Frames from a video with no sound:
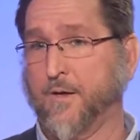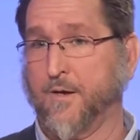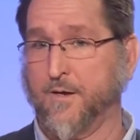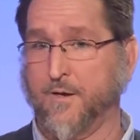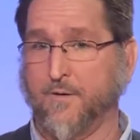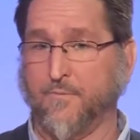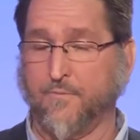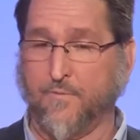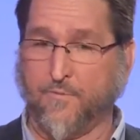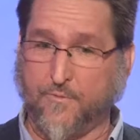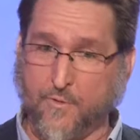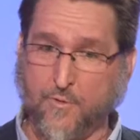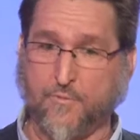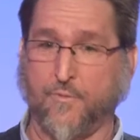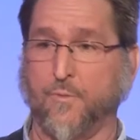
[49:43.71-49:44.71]
uh,
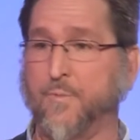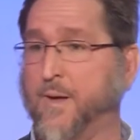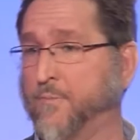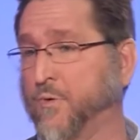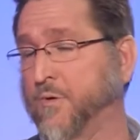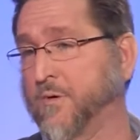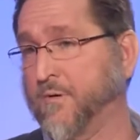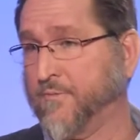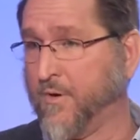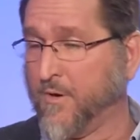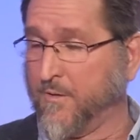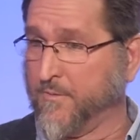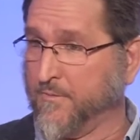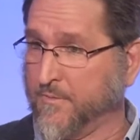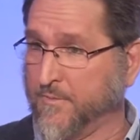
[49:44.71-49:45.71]
fruitful member of
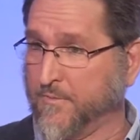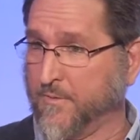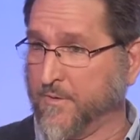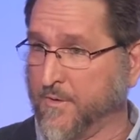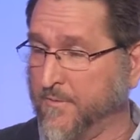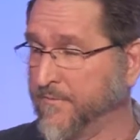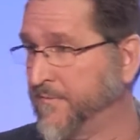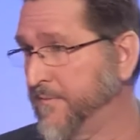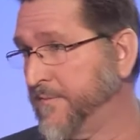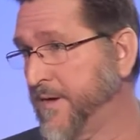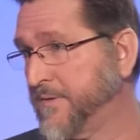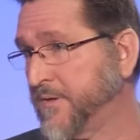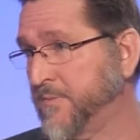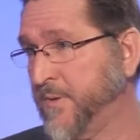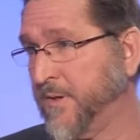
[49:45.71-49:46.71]
our
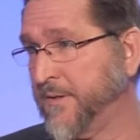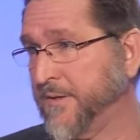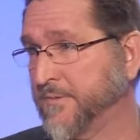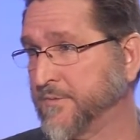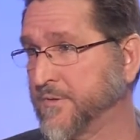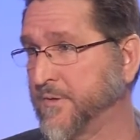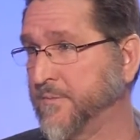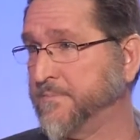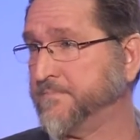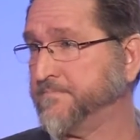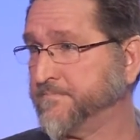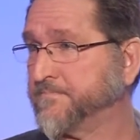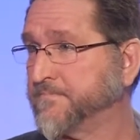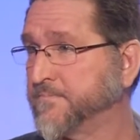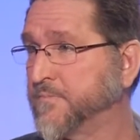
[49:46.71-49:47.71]
faith community. So
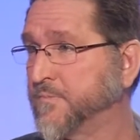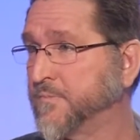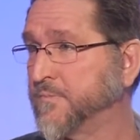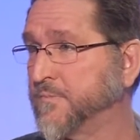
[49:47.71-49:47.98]
good.